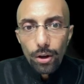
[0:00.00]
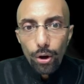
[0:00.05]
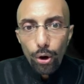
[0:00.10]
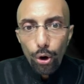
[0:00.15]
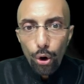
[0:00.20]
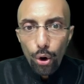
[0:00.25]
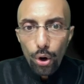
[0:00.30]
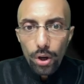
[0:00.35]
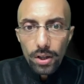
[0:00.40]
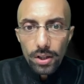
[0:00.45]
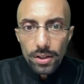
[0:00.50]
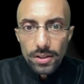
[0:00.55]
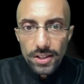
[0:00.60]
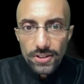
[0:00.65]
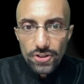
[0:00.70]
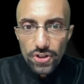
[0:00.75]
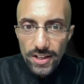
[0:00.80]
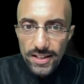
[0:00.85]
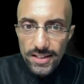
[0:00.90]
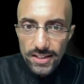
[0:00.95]
or
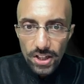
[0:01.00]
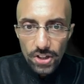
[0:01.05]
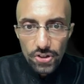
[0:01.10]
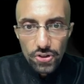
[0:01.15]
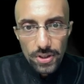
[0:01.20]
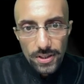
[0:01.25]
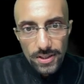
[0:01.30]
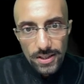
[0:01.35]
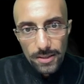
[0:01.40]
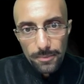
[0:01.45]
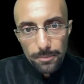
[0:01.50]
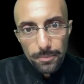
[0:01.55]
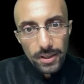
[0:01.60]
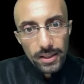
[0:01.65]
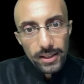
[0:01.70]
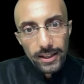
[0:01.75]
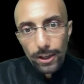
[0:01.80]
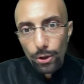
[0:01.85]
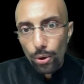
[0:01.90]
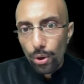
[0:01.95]
suggest changes
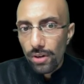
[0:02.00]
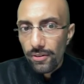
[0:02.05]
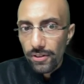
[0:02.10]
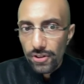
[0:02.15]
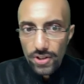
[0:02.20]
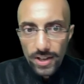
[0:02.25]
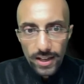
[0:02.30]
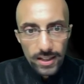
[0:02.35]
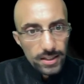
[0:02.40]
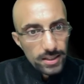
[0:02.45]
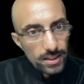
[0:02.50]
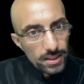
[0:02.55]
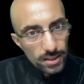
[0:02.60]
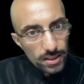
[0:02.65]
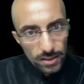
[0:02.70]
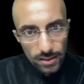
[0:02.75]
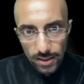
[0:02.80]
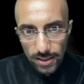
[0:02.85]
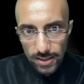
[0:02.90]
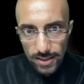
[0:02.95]
but cannot reject it.
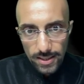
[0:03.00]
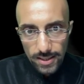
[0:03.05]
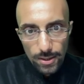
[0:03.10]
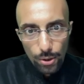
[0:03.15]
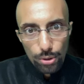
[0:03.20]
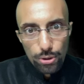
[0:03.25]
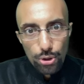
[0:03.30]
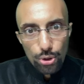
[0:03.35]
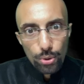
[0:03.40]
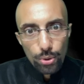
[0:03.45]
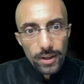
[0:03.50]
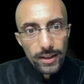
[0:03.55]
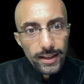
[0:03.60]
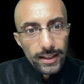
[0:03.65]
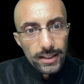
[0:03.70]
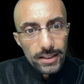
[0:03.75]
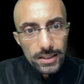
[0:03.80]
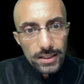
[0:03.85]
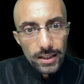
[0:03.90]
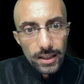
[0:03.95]
This is also
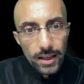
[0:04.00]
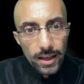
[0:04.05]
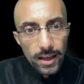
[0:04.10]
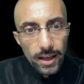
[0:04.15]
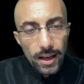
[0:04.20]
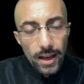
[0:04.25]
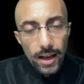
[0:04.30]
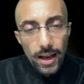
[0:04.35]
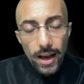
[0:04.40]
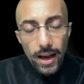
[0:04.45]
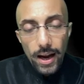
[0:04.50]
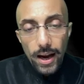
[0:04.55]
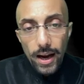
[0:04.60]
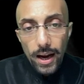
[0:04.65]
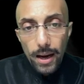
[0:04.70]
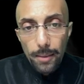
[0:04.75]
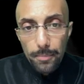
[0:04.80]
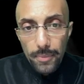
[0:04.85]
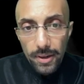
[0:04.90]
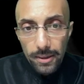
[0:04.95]
correct.
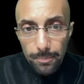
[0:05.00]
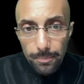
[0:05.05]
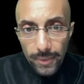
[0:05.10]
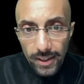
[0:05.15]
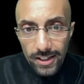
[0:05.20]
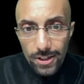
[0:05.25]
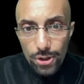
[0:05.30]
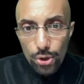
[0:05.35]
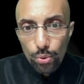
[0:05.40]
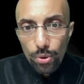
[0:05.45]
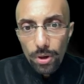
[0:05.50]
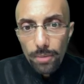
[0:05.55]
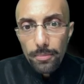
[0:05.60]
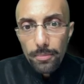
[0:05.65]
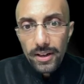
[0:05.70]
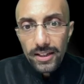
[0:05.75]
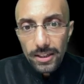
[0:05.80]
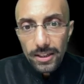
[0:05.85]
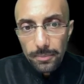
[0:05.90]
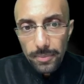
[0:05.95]
Amendments to a
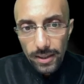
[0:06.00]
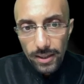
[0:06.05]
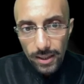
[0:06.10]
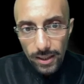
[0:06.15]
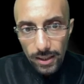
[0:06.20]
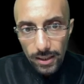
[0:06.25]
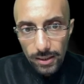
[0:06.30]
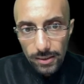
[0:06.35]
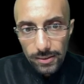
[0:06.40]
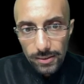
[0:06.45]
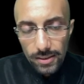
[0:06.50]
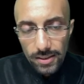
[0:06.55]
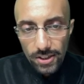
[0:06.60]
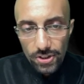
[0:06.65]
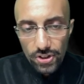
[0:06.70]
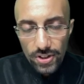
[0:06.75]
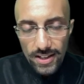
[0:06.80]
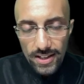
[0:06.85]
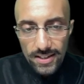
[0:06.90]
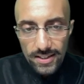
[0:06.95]
money bill
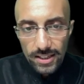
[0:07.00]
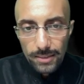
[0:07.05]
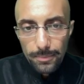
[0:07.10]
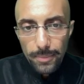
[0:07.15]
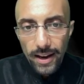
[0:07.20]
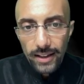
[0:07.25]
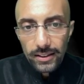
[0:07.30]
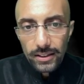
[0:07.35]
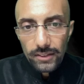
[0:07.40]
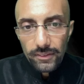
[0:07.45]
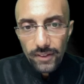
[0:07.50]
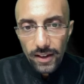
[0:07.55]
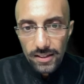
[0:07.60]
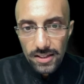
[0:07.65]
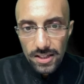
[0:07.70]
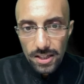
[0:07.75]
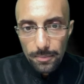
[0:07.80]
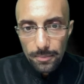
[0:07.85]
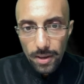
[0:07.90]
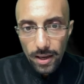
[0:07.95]
suggested by the Raj
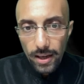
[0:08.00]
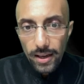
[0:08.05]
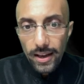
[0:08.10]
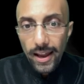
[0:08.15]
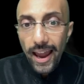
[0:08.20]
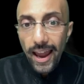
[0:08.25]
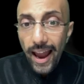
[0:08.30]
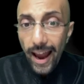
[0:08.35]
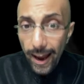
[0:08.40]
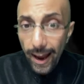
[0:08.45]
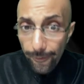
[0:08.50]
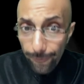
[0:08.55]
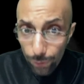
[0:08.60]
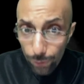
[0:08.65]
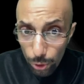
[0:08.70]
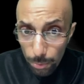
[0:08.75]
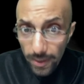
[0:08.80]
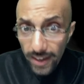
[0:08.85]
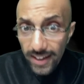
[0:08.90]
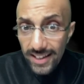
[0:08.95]
Sabha have
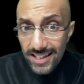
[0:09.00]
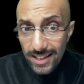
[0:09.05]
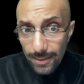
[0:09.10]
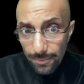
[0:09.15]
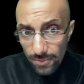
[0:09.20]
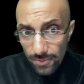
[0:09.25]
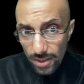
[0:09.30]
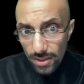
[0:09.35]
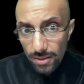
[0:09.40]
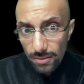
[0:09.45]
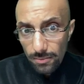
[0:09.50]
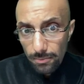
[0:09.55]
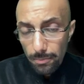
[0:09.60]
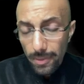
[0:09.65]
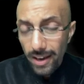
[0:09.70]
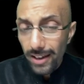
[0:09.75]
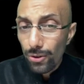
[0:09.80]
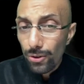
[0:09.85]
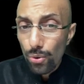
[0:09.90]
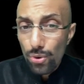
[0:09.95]
to be accepted
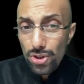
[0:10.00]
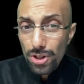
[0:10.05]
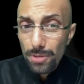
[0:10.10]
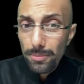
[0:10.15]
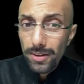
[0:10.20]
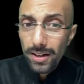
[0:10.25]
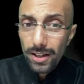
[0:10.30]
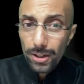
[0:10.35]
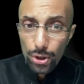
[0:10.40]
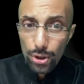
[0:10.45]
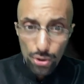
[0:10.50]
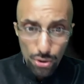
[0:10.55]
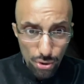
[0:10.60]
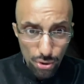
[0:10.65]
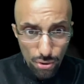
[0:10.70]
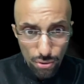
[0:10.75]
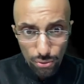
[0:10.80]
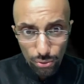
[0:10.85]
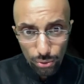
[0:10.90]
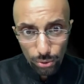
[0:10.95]
by Lok Sabha.
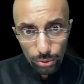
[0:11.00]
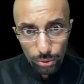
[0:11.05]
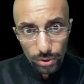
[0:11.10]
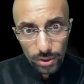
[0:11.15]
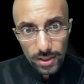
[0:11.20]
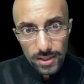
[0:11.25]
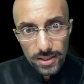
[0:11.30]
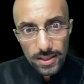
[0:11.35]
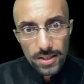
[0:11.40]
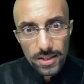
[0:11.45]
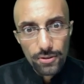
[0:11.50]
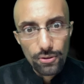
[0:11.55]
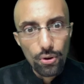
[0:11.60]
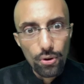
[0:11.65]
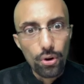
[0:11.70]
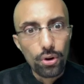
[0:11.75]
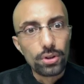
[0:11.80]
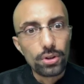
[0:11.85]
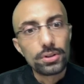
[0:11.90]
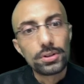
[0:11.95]
No, this is
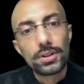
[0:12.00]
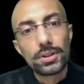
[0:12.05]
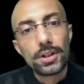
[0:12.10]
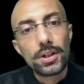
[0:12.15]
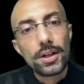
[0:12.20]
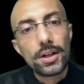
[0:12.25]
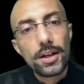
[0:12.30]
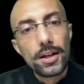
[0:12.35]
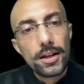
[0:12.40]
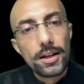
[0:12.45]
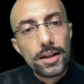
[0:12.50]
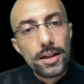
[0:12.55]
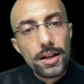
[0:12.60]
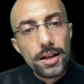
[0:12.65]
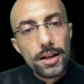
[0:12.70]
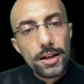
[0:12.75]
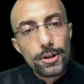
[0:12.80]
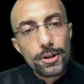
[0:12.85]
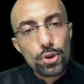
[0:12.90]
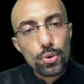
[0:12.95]
wrong.
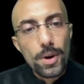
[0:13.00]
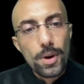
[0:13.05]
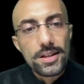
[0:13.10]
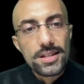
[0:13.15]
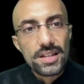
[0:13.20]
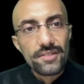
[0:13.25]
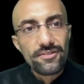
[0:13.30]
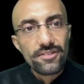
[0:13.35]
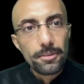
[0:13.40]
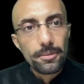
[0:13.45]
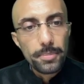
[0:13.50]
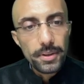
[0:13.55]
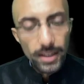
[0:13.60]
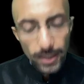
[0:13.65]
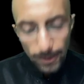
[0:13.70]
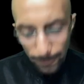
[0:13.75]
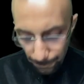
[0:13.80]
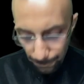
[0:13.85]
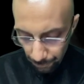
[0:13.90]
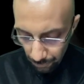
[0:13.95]
So, answer will be
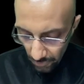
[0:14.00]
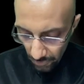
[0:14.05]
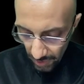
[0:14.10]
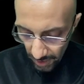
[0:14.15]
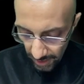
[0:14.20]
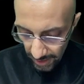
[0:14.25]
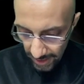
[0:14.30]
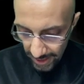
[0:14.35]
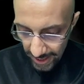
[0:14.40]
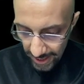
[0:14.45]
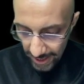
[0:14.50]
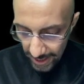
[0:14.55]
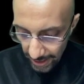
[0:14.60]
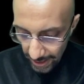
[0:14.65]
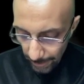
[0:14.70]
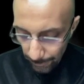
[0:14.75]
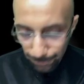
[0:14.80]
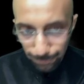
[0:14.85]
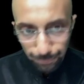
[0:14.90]
C.